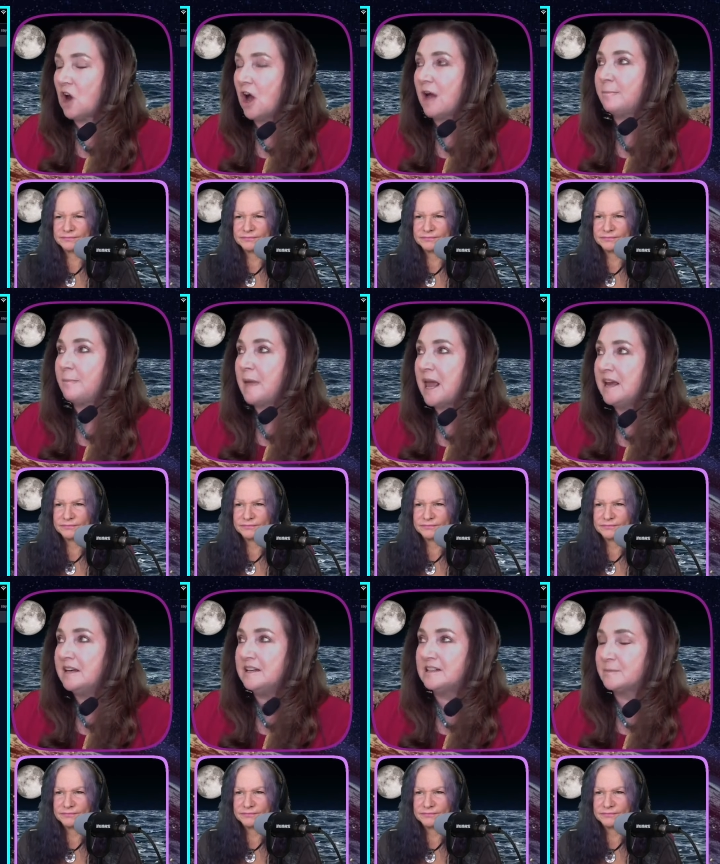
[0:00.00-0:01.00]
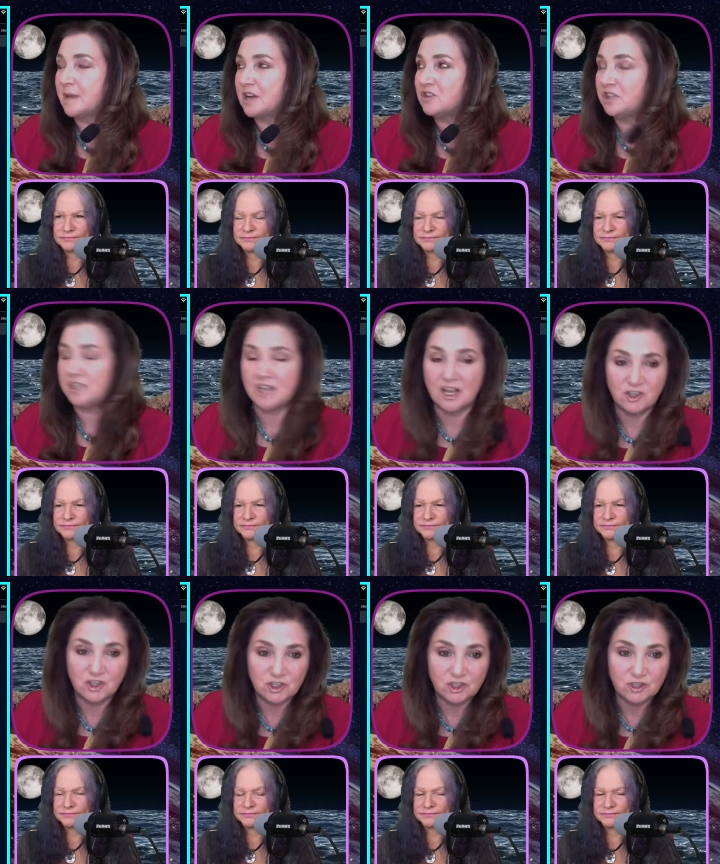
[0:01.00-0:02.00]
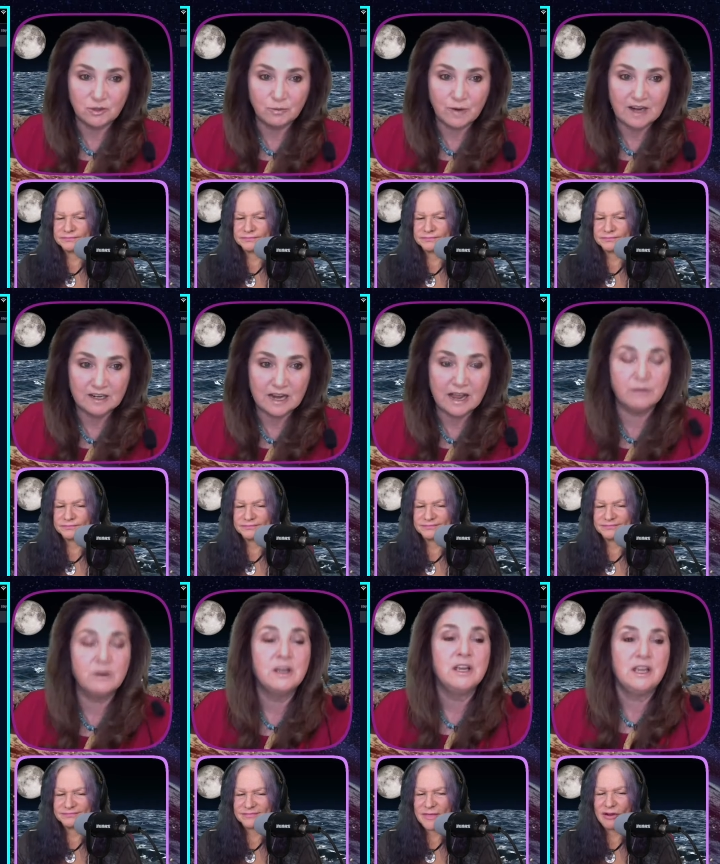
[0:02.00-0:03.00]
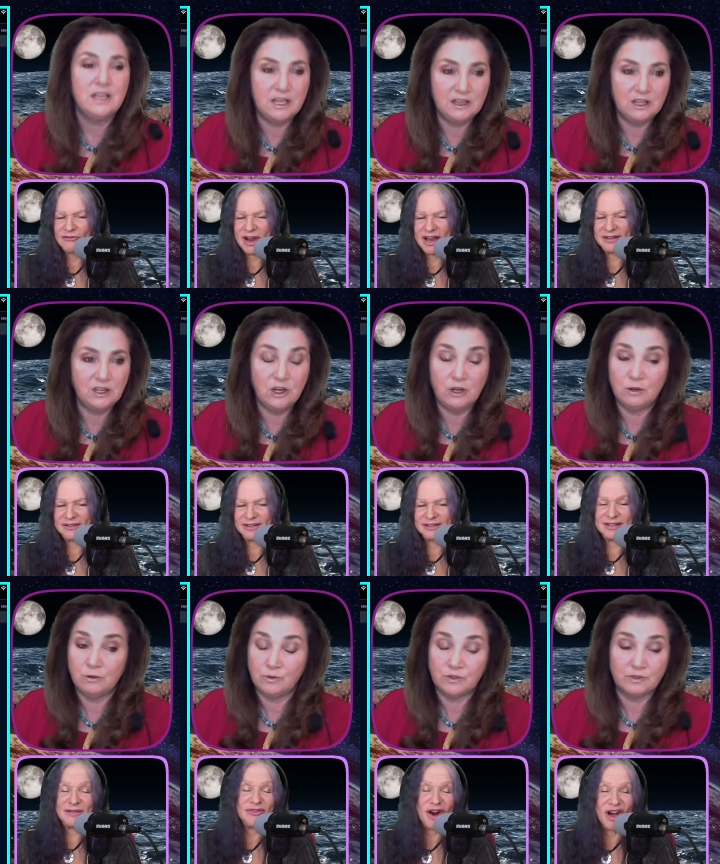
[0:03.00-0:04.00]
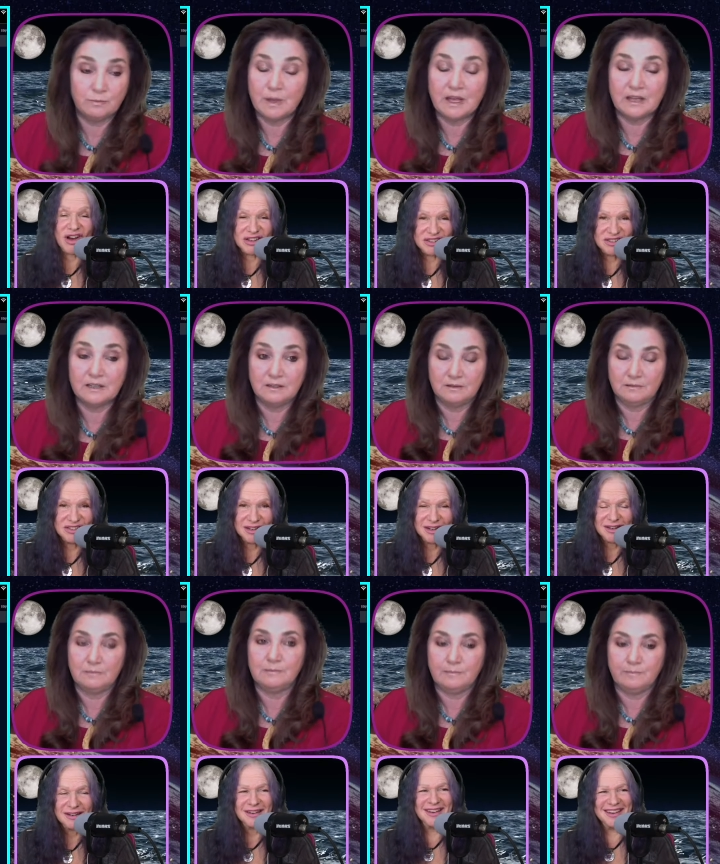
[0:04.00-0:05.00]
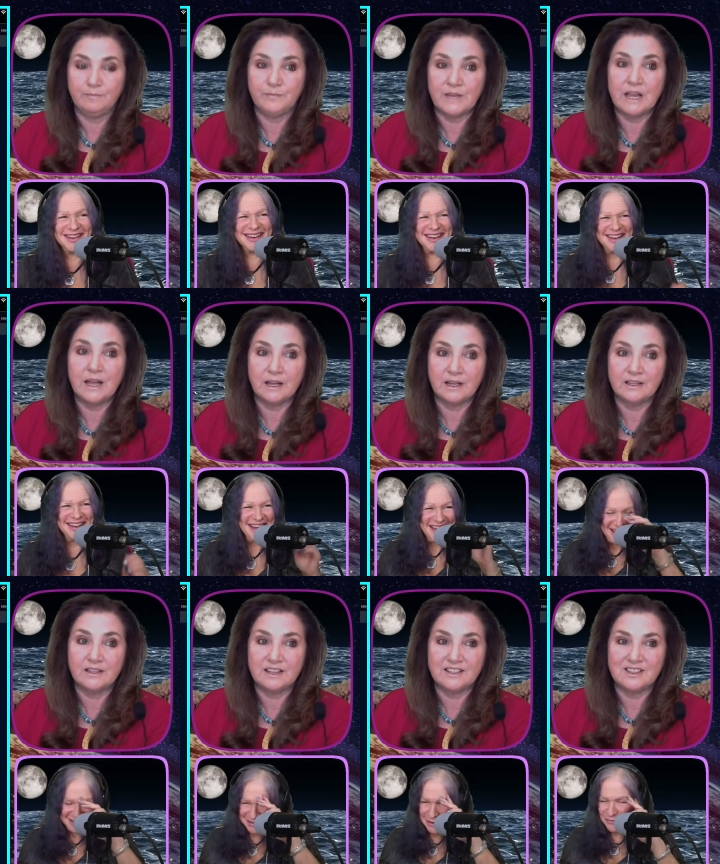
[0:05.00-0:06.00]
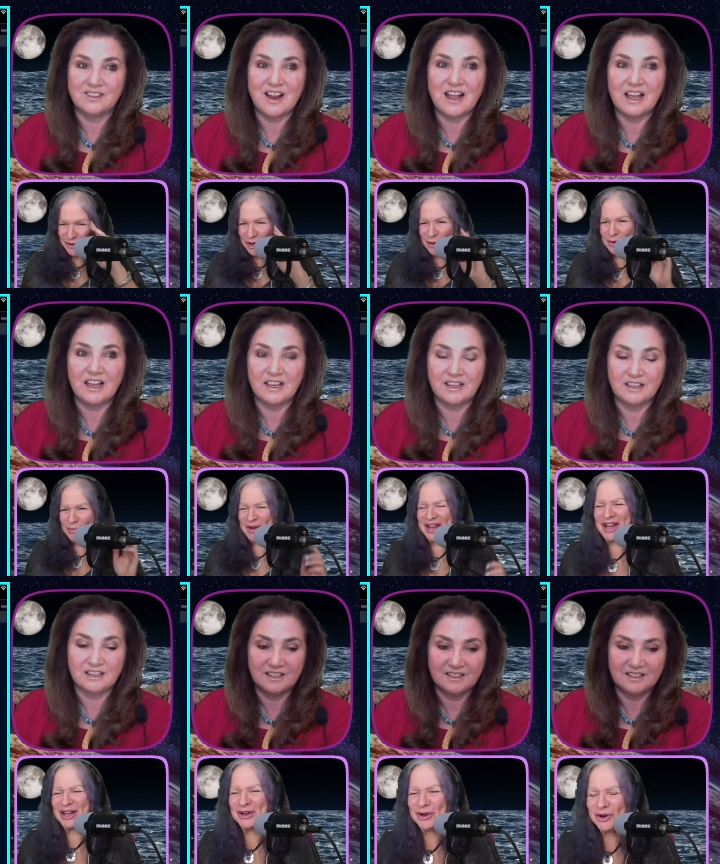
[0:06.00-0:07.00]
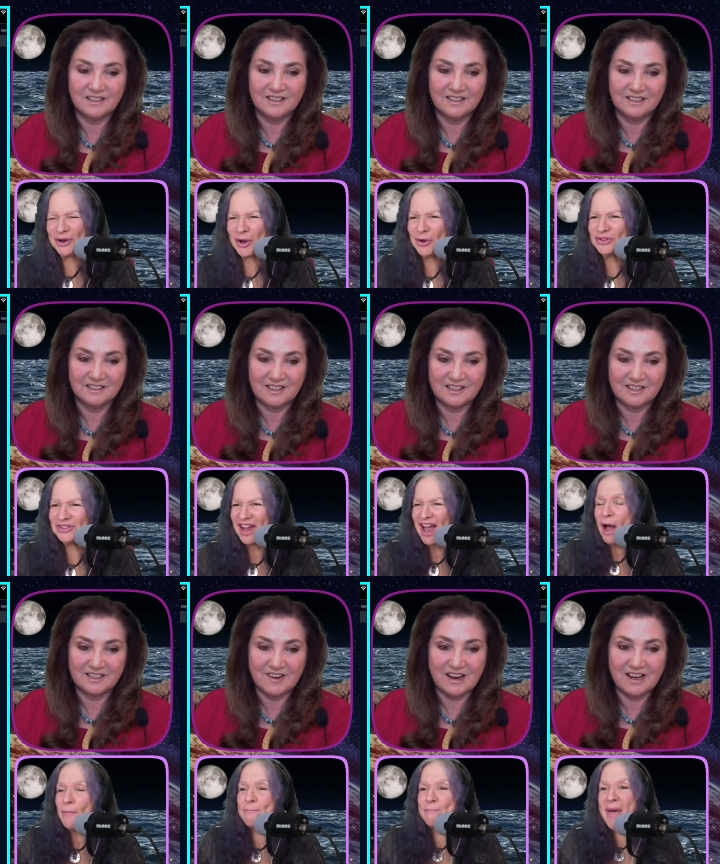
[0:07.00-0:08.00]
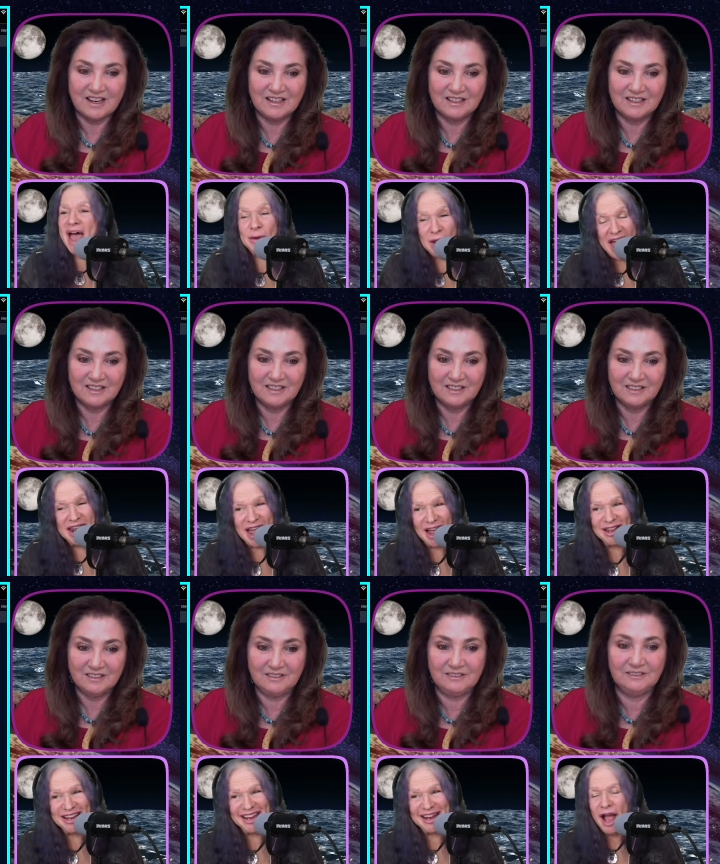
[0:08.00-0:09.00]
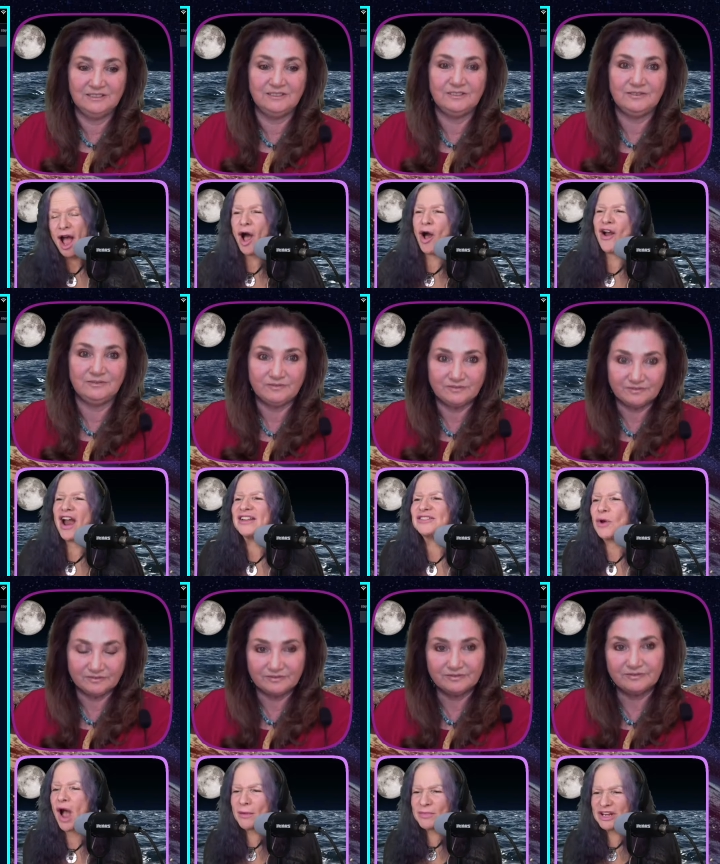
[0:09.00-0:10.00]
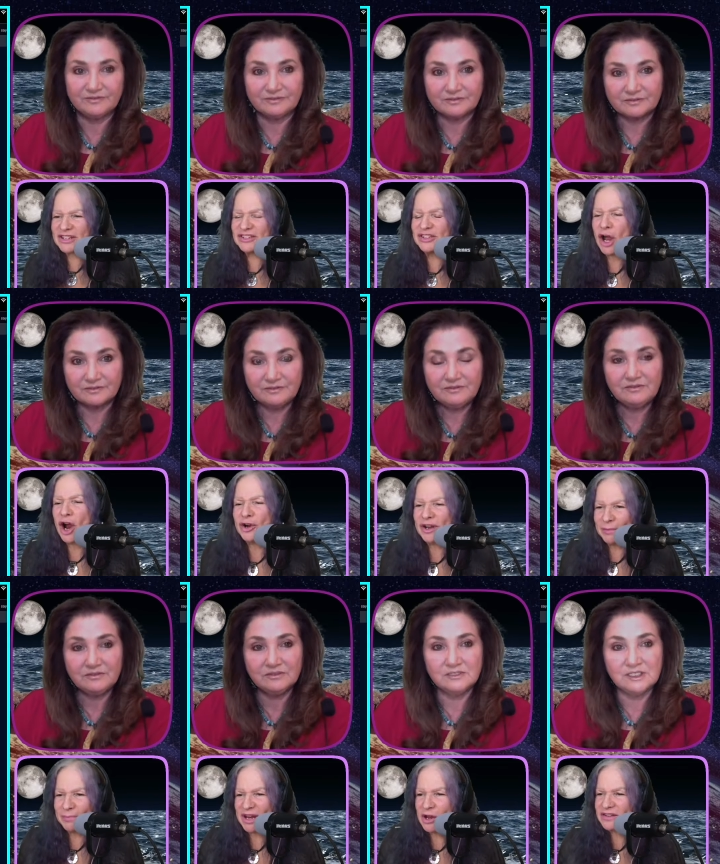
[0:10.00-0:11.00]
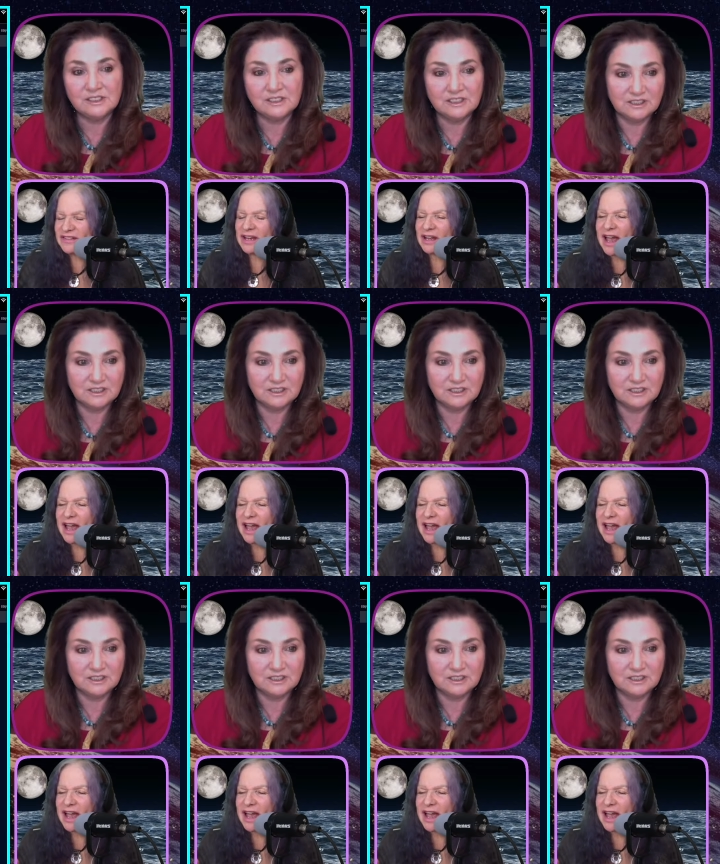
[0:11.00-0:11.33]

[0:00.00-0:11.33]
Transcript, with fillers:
Speaker 1: not paid as much attention to right now right. in the news. Except for us. But, yeah,
Speaker 2: except for you right. and me, nerdos. That's right. And, and Elliot. All right, so I'm going to start it because he,